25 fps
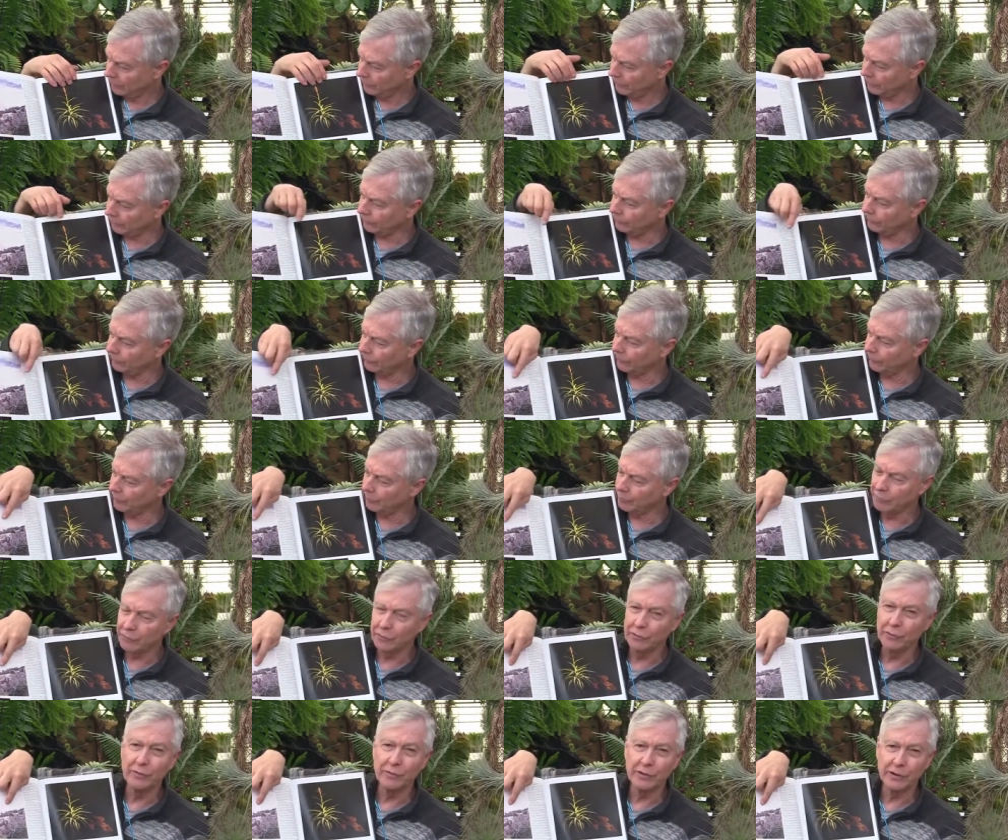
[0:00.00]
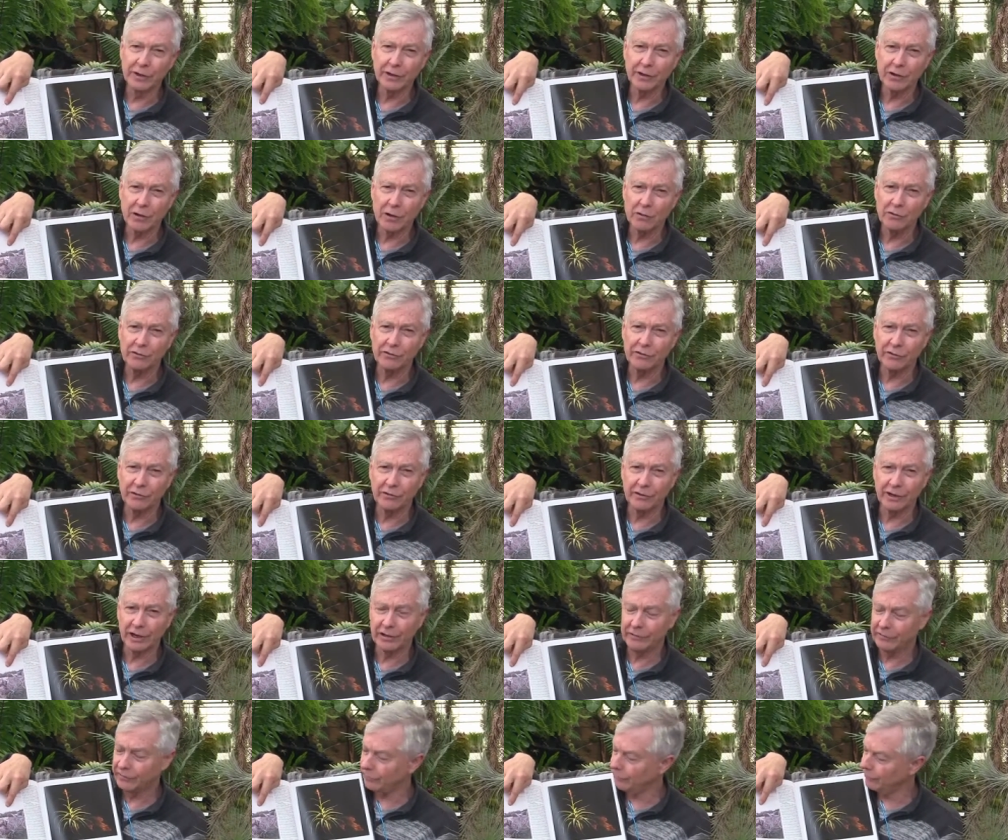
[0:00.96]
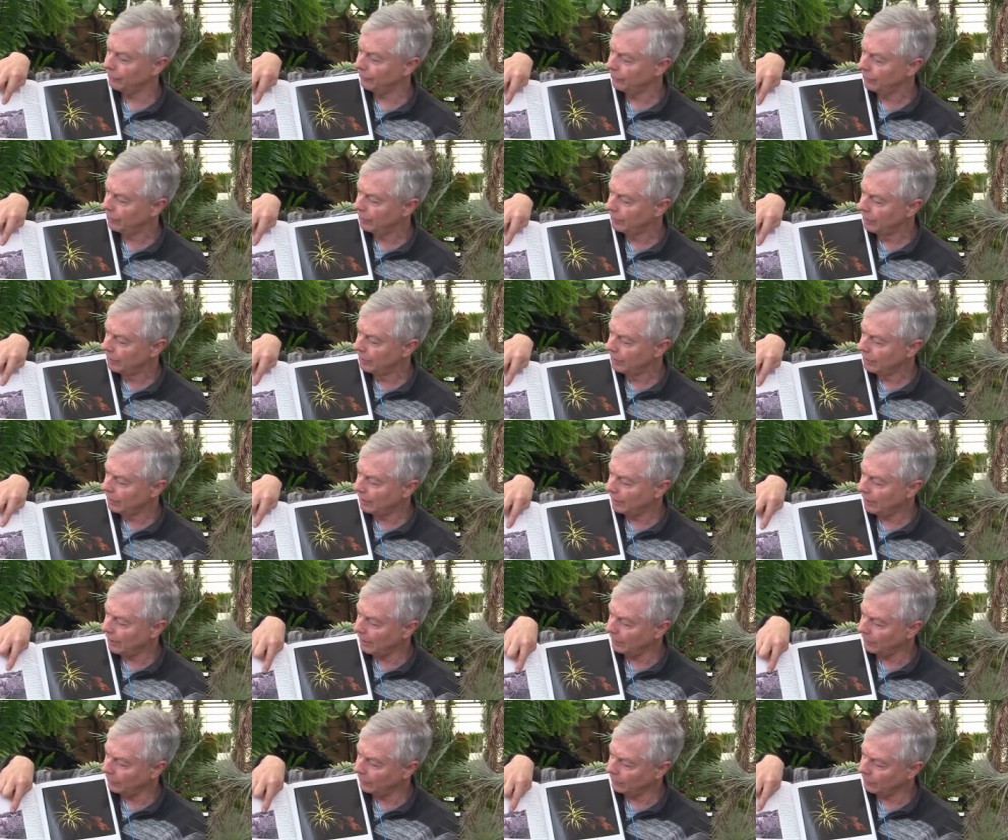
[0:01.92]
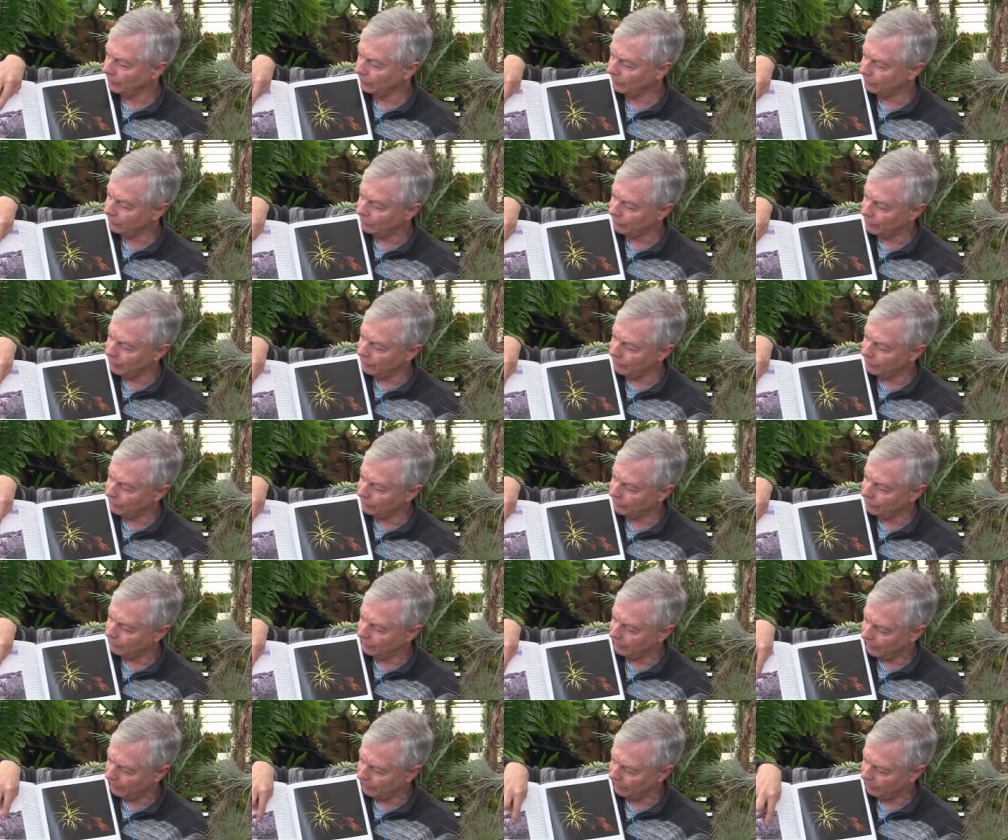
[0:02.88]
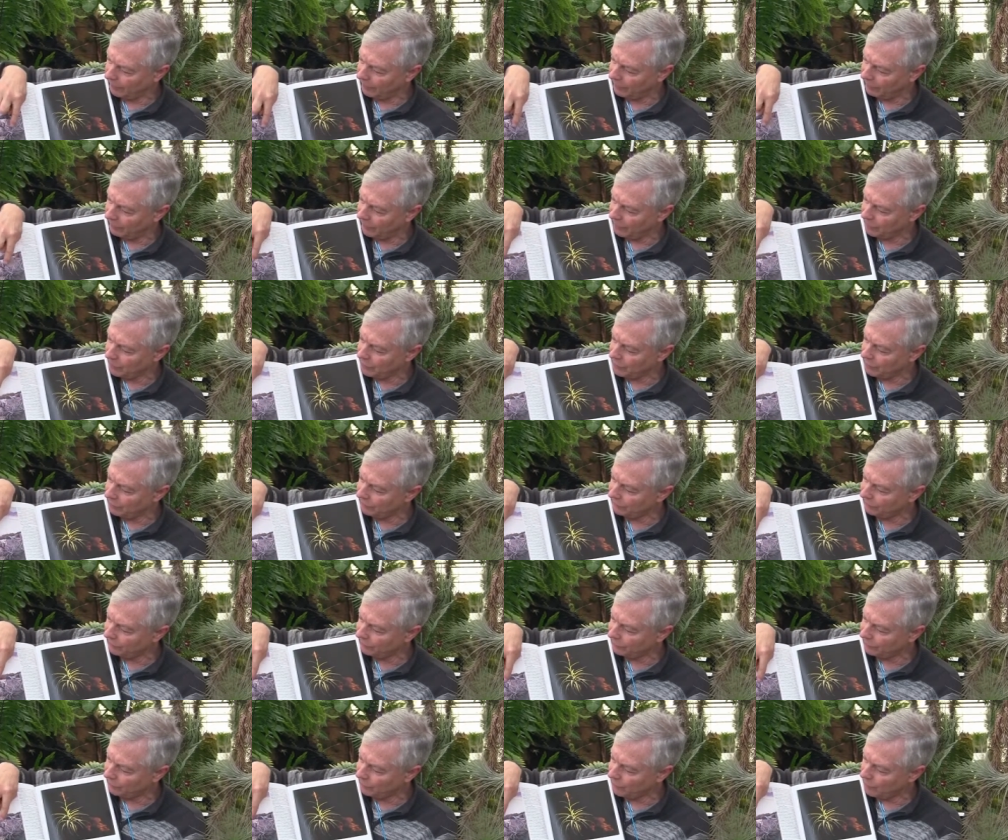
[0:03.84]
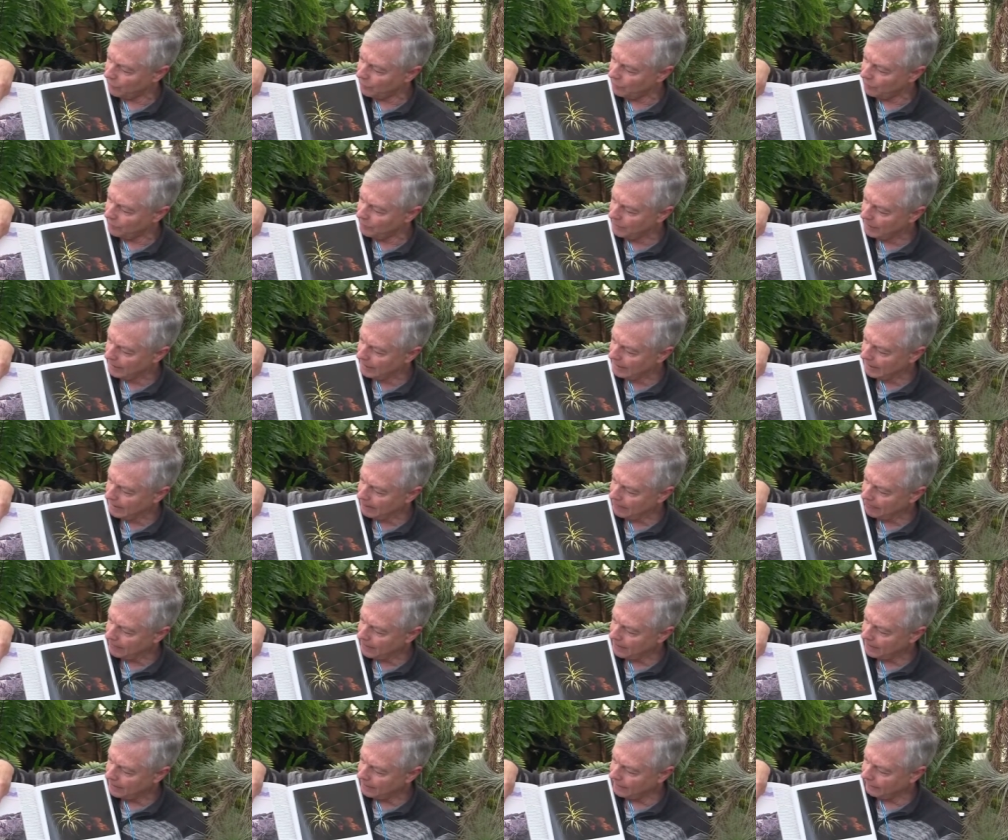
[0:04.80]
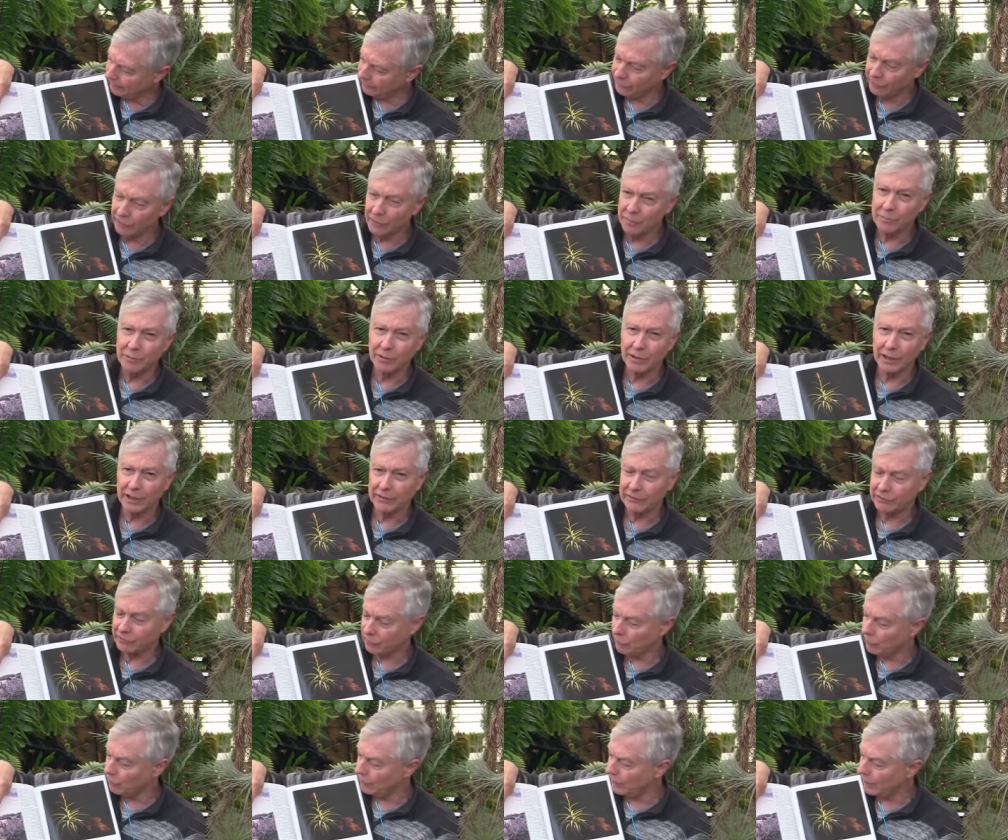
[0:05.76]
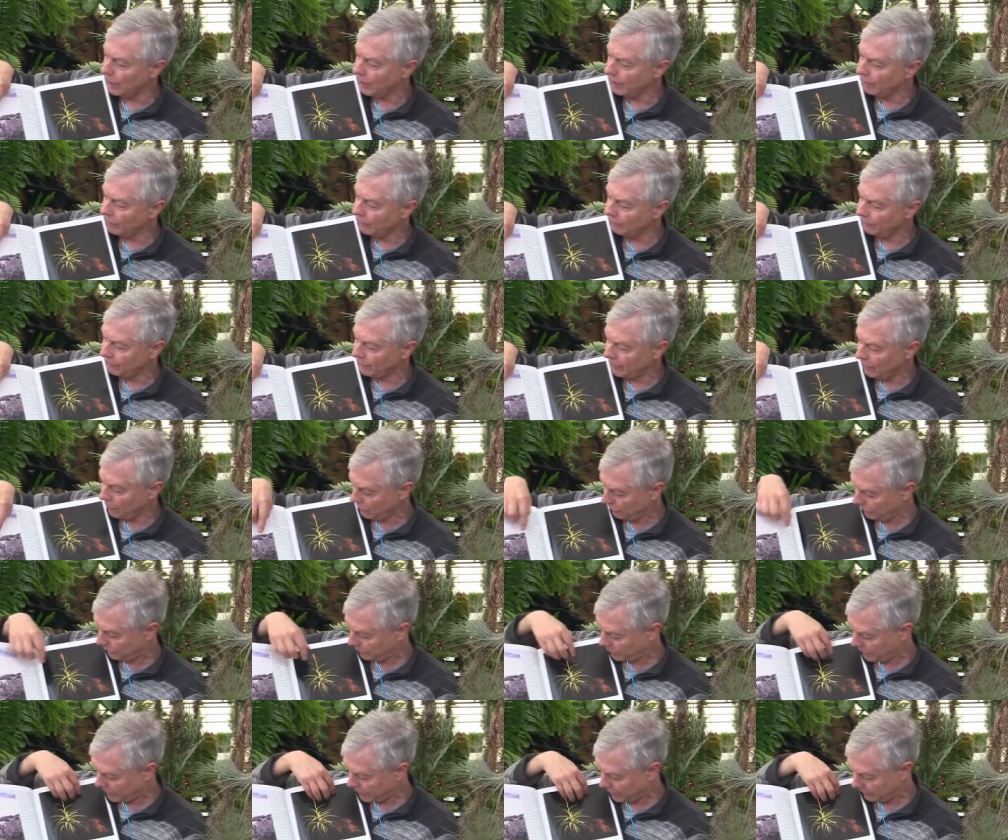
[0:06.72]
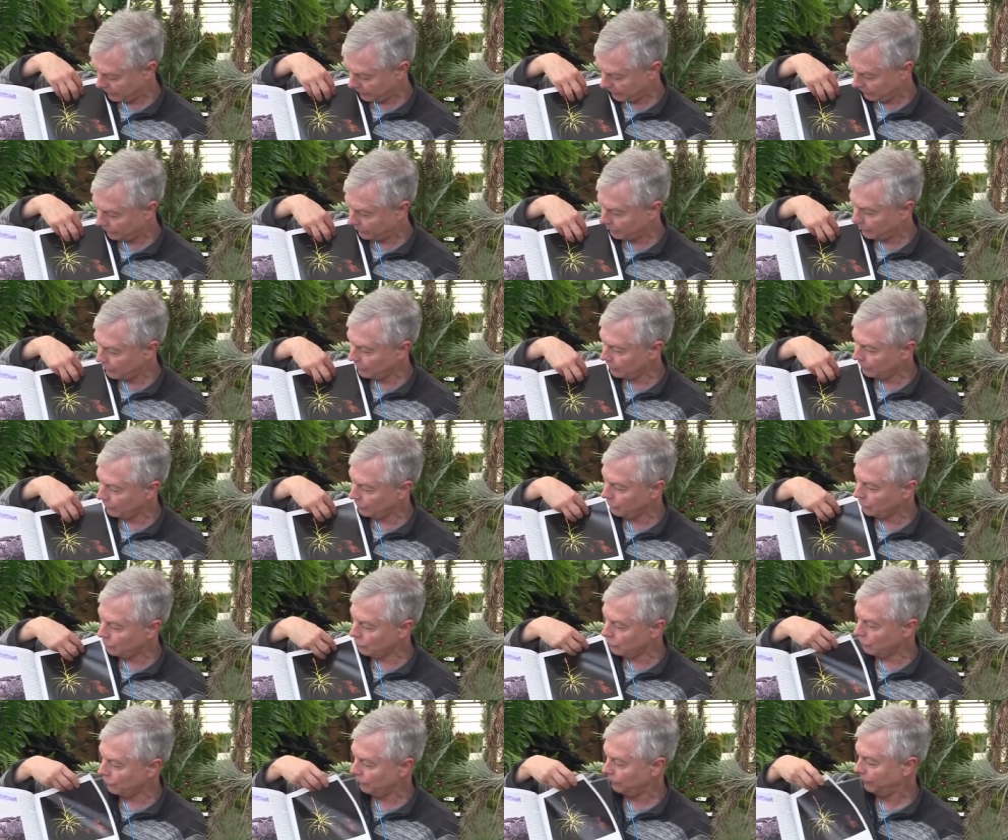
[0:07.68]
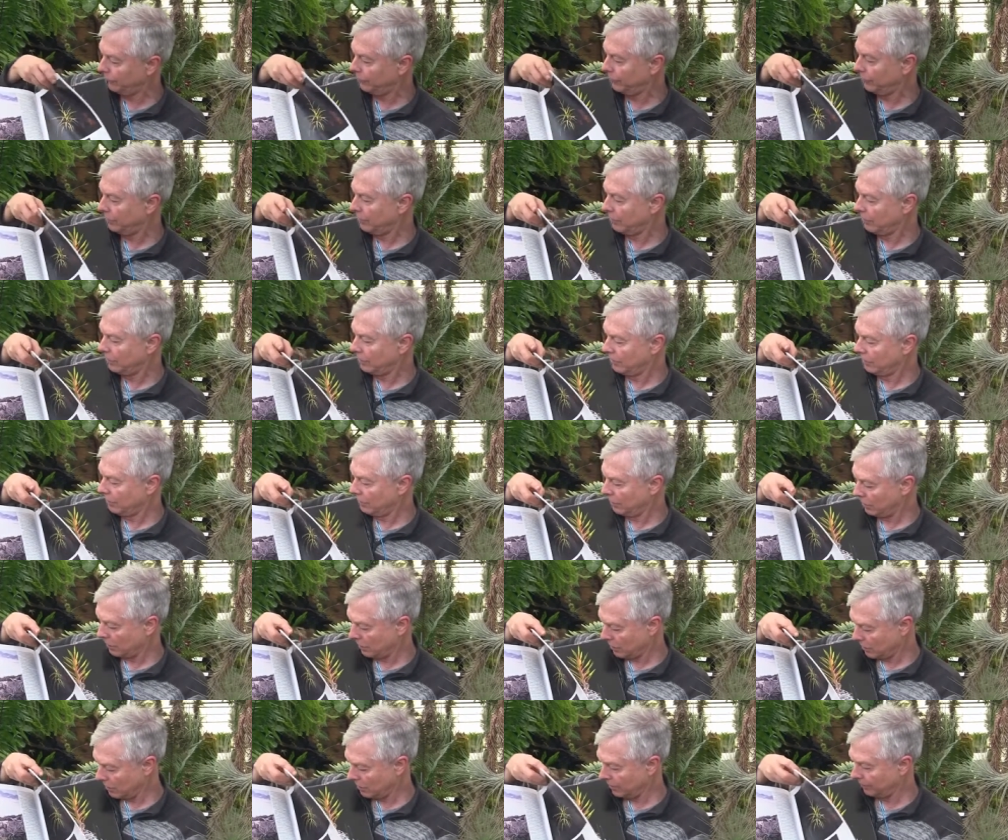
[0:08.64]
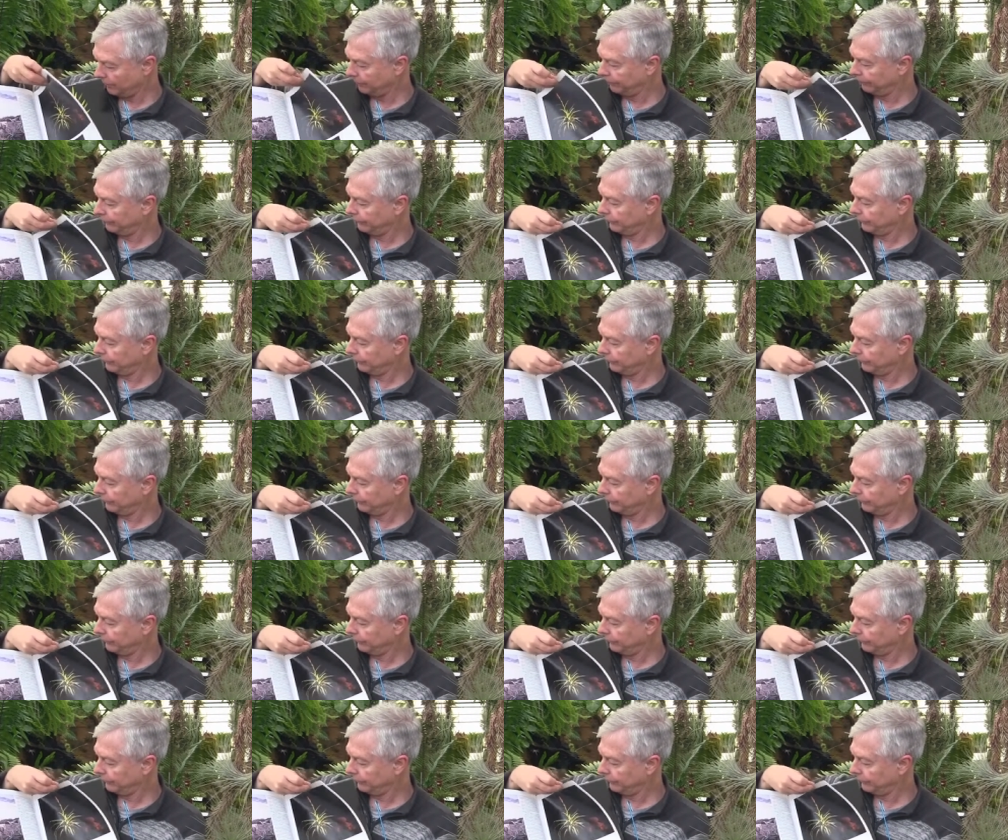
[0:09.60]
This is the Peruvian coastal desert. Uh, you can see that they're viviparous. This form has new plants growing out of the flower spike. That's pretty cool. Um,